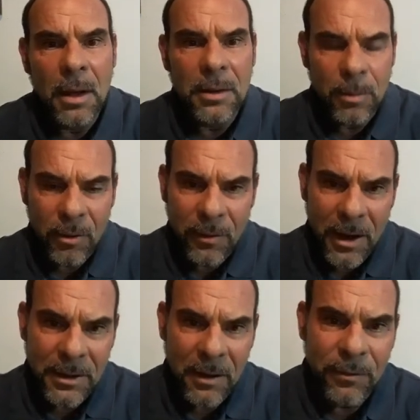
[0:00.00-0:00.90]
to
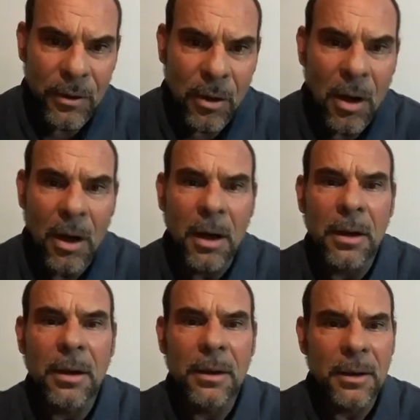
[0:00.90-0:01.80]
provide that for your
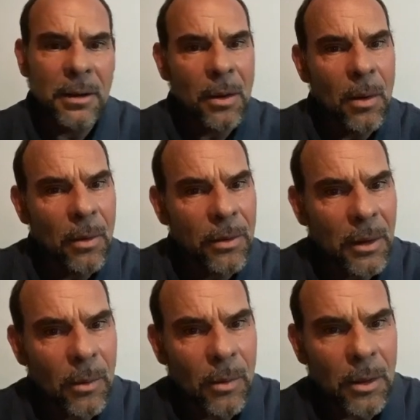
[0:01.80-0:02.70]
heart, and then the whole
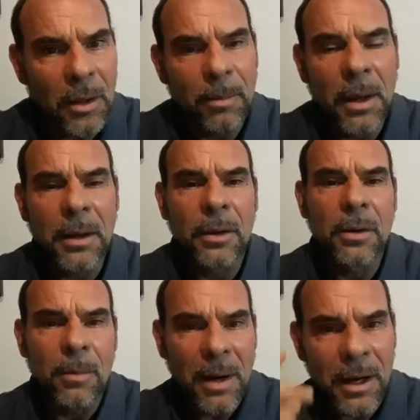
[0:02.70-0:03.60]
thing will work better.
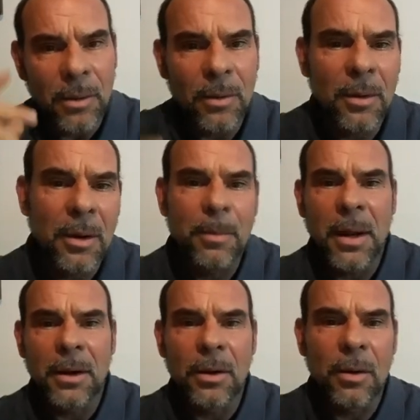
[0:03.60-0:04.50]
Your mind will work
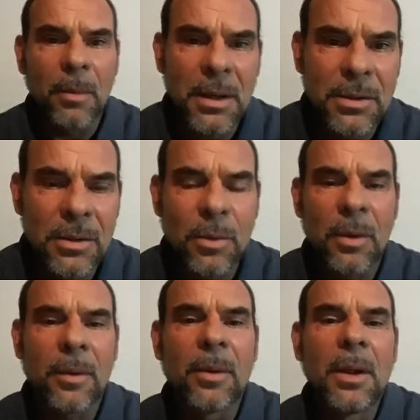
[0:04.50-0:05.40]
better. Your muscles
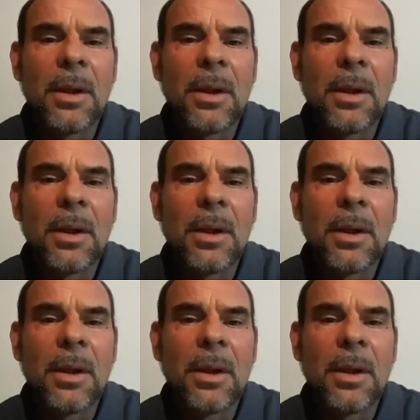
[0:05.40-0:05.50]
work.